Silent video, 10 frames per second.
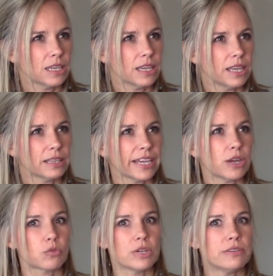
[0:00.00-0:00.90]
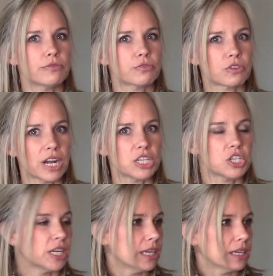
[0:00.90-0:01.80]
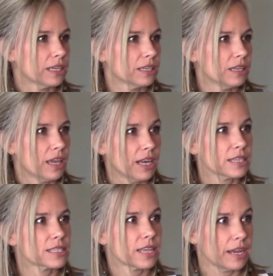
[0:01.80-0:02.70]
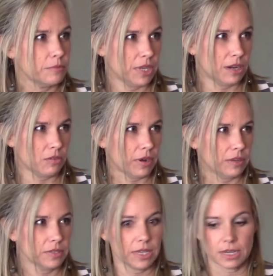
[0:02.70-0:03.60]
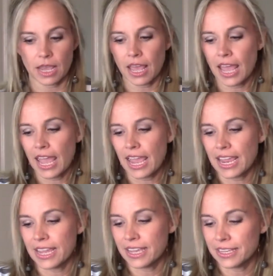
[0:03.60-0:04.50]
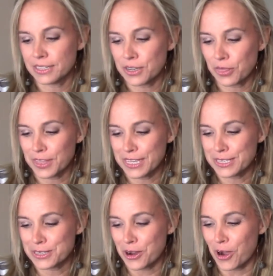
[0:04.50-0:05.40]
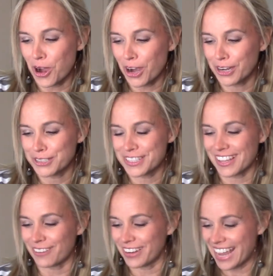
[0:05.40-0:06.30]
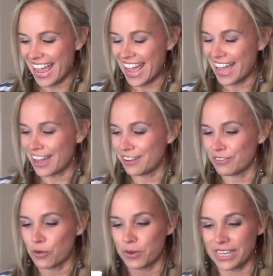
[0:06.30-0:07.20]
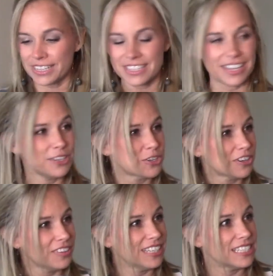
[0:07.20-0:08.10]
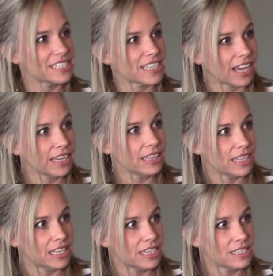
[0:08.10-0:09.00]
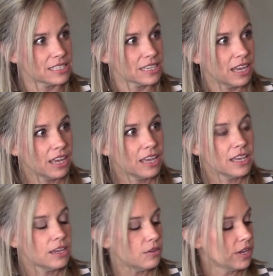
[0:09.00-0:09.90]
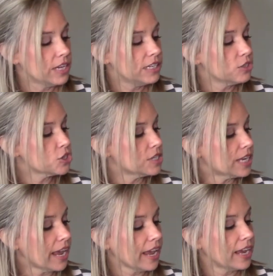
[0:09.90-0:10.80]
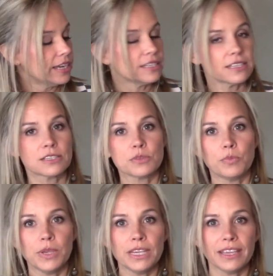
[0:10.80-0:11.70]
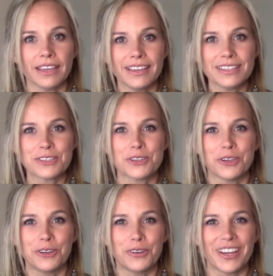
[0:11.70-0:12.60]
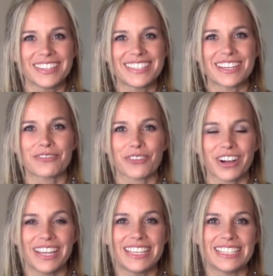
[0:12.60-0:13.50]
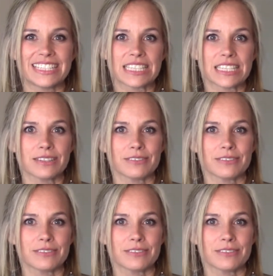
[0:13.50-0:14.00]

and like a refreshing and excitement around it and these cards that we have we intentionally design these mm-hmm. each day to speak into a different